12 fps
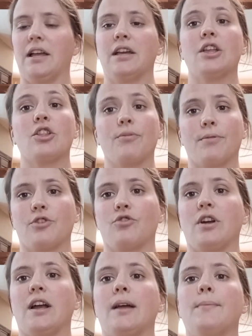Like,
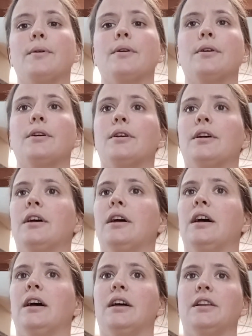subscribe,
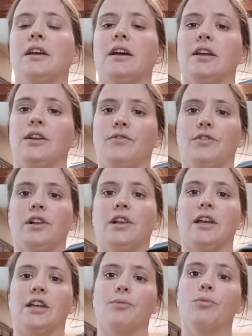and if
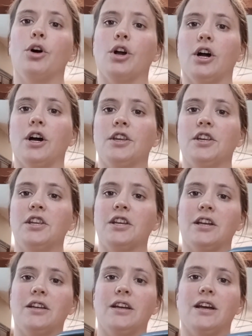you like more
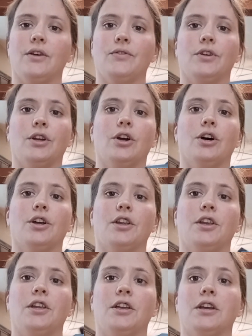gardening, I have a
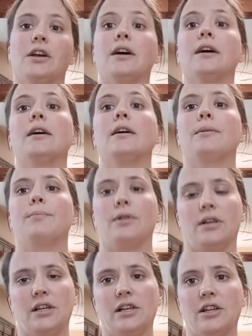gardening
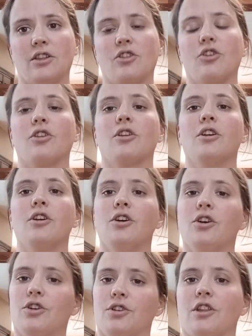playlist
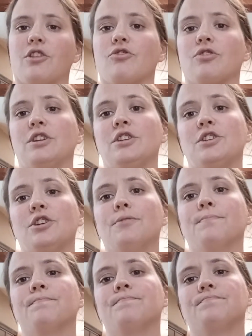on the screen
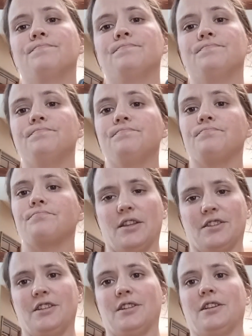too.
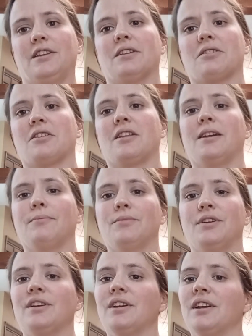Until the next
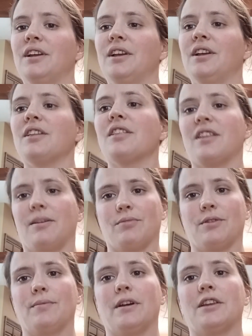time,
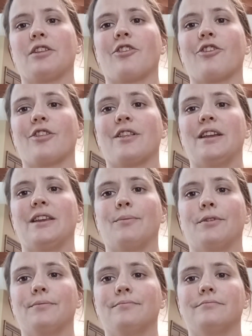stay prepared and
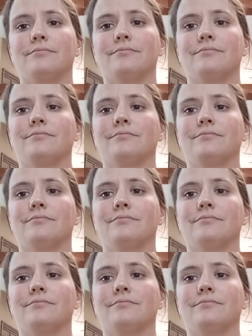sustainable.